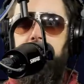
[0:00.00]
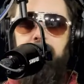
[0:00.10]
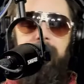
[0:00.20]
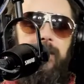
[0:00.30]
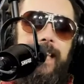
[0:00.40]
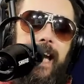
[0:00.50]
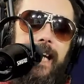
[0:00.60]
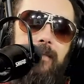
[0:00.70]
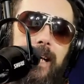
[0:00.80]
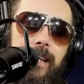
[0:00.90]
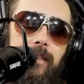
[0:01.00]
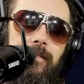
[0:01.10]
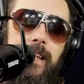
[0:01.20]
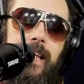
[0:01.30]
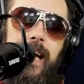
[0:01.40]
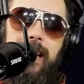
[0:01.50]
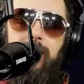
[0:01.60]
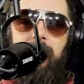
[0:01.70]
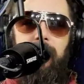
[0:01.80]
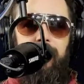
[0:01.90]
After a 10-mile run? I don't
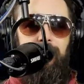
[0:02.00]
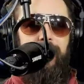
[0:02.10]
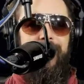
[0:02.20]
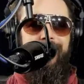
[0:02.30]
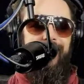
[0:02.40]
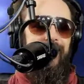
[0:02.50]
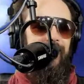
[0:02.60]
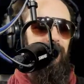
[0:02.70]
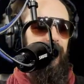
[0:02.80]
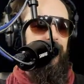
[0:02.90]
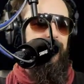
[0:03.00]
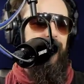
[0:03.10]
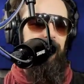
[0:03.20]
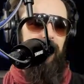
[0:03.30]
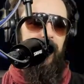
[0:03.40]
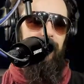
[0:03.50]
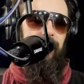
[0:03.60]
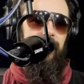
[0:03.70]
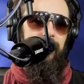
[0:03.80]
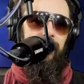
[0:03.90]
know what it feels like to run a 10-mile
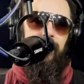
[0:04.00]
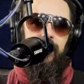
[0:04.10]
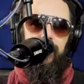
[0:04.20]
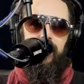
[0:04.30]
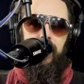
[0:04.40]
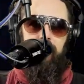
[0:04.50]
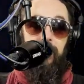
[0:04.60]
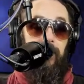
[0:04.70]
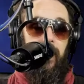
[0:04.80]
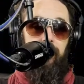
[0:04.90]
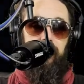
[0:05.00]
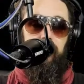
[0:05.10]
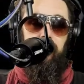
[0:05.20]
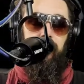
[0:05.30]
run. I'm sure a lot of you do.